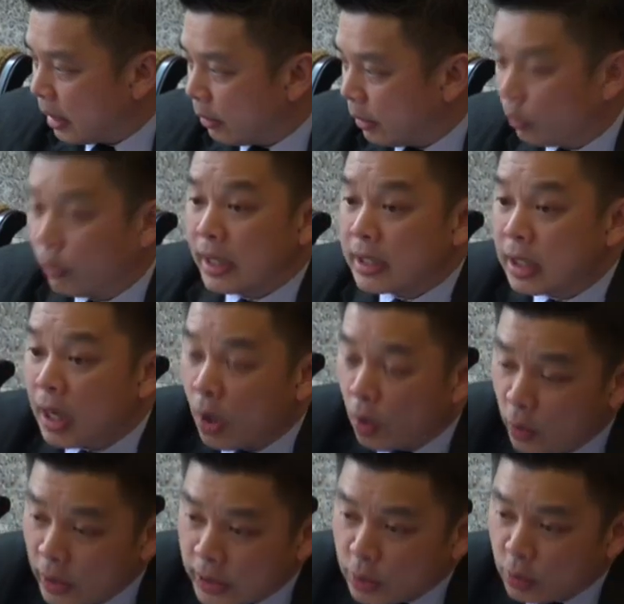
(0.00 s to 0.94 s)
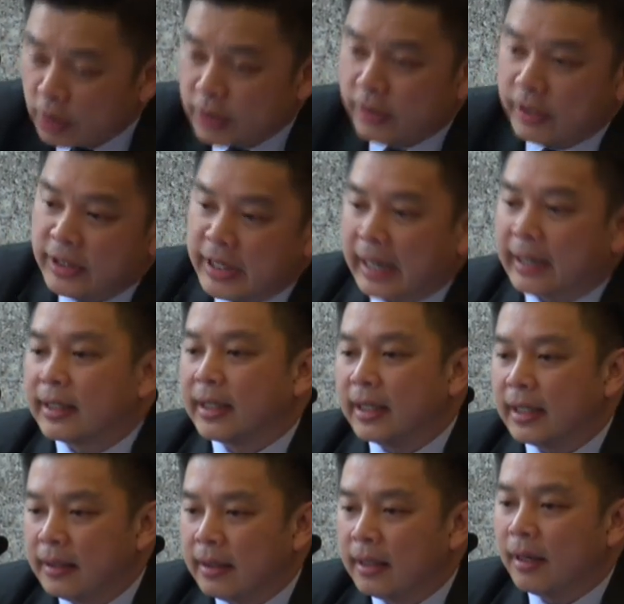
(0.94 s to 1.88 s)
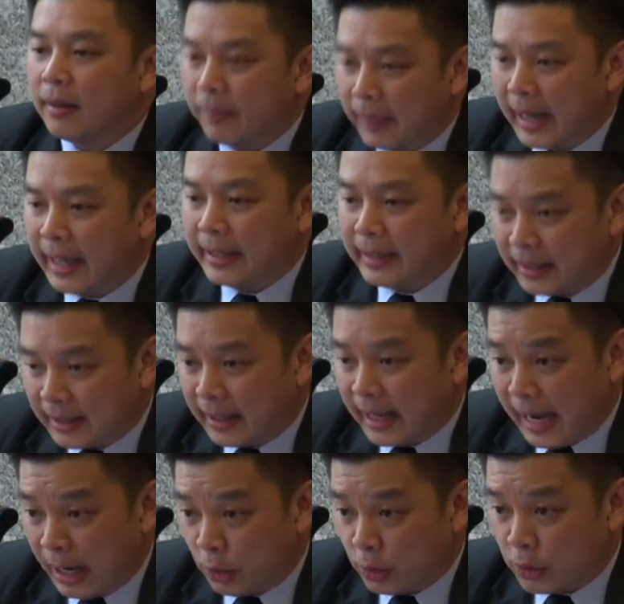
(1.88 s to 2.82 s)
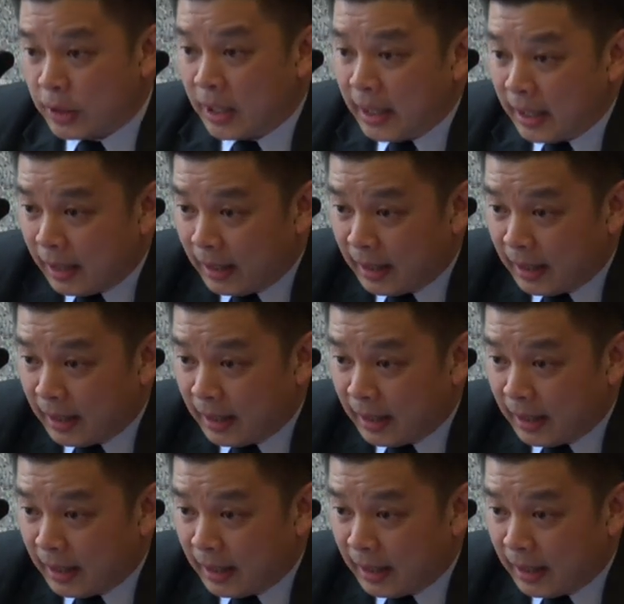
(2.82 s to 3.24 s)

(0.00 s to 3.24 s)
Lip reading: on our request, which was rejected by the House.